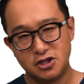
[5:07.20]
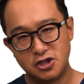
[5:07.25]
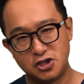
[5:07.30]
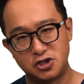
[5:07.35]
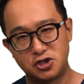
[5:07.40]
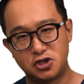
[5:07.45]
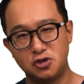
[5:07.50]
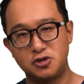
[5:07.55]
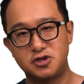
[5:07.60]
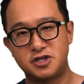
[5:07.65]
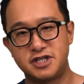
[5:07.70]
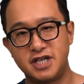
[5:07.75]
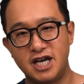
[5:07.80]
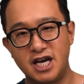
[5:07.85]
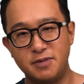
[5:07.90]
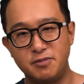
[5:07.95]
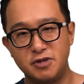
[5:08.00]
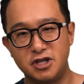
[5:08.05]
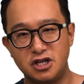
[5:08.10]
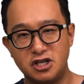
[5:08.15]
The tooth
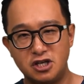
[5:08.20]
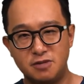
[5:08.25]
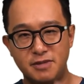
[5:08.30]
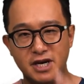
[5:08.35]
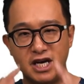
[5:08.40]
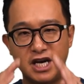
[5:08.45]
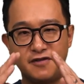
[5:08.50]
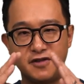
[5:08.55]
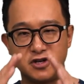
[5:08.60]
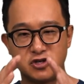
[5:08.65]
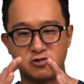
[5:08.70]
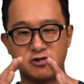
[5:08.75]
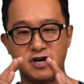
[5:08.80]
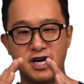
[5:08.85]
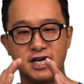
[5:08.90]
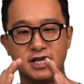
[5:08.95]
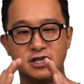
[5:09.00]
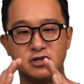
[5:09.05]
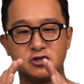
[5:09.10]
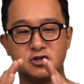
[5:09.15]
shape, you may have a
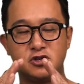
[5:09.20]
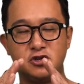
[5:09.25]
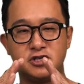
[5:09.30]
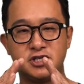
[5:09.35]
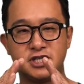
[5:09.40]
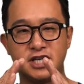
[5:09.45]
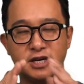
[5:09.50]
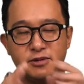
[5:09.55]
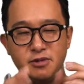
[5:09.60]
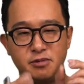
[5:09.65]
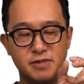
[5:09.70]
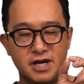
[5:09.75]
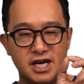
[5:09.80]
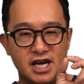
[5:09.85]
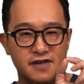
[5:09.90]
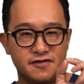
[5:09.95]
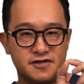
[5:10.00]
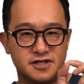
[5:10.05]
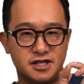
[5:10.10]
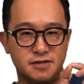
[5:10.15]
triangular tooth shape. You may
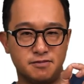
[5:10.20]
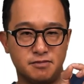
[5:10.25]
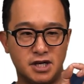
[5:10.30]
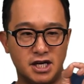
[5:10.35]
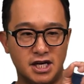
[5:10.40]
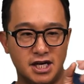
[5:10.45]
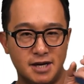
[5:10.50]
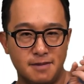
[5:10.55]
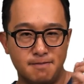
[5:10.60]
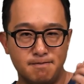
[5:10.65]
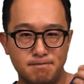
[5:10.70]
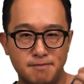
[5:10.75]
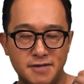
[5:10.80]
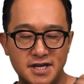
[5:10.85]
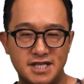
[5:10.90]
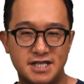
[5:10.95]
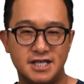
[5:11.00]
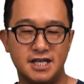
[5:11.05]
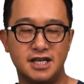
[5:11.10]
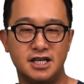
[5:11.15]
have some
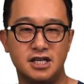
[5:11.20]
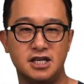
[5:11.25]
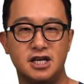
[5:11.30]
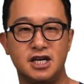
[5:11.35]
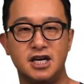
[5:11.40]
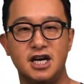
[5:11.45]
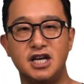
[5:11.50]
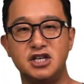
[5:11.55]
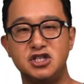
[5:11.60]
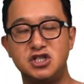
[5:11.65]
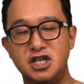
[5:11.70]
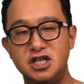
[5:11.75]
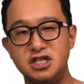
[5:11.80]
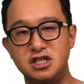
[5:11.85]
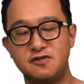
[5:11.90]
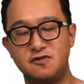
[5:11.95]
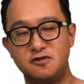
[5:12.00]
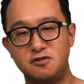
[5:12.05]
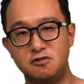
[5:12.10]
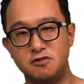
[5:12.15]
missing
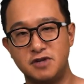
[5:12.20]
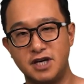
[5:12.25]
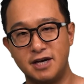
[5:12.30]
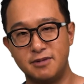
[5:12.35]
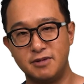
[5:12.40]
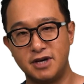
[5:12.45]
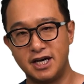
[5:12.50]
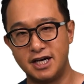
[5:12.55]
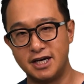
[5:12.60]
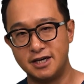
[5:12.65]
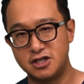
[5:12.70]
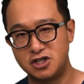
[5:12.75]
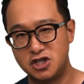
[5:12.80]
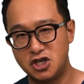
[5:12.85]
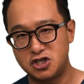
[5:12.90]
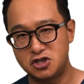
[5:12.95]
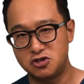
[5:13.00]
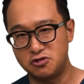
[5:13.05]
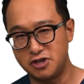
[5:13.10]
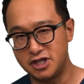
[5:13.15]
gingival
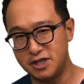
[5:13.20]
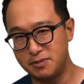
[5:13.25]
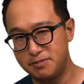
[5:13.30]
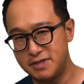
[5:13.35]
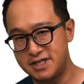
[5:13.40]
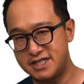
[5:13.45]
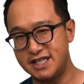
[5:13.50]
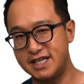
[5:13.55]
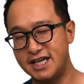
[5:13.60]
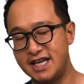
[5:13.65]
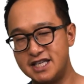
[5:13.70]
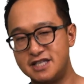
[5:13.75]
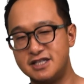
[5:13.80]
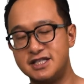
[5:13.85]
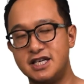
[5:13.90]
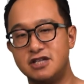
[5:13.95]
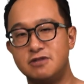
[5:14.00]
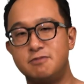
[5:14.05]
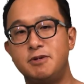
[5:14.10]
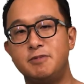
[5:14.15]
tissue, missing
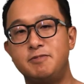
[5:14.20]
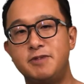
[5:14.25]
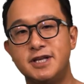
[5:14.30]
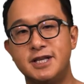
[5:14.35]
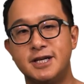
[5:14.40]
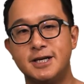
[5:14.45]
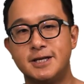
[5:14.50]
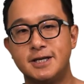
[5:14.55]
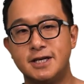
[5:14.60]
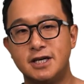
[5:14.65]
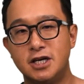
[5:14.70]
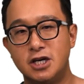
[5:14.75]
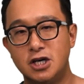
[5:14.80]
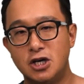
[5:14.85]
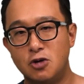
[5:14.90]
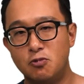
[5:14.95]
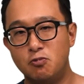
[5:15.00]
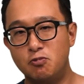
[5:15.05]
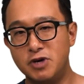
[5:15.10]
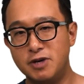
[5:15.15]
interdental papilla.
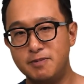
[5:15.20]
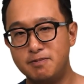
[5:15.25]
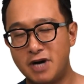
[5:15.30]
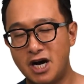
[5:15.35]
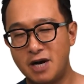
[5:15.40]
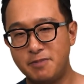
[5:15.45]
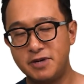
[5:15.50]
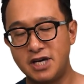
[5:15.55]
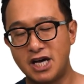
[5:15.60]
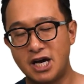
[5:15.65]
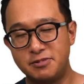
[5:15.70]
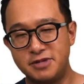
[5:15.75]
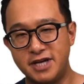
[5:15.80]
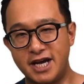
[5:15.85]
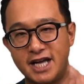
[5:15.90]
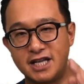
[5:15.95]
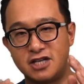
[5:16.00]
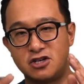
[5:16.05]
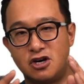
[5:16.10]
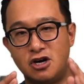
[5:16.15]
We might be able to
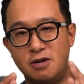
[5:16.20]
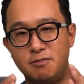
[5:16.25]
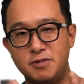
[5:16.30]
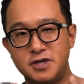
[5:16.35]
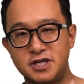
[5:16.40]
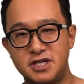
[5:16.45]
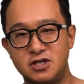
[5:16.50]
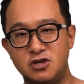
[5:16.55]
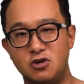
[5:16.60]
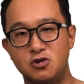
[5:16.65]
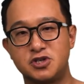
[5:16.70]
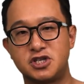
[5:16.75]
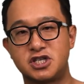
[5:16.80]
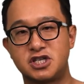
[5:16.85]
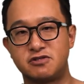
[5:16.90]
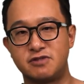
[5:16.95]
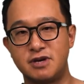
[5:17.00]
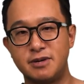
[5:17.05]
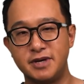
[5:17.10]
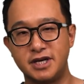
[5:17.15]
add composite or
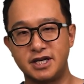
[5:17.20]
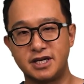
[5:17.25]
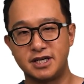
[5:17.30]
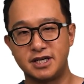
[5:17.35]
ceramic